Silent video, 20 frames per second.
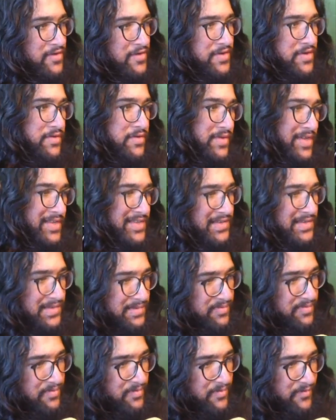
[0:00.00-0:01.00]
although
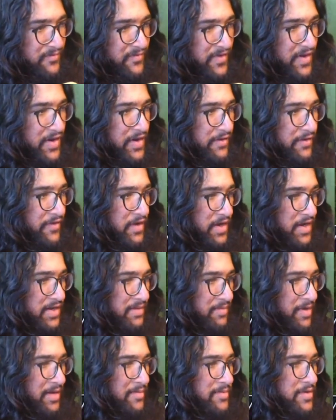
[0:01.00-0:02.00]
that's very fucking
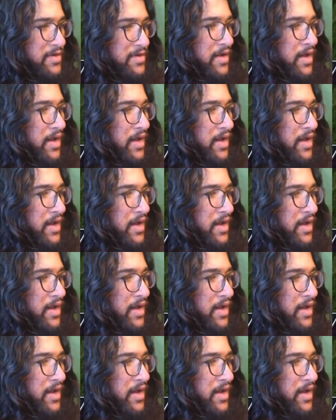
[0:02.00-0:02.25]
debatable,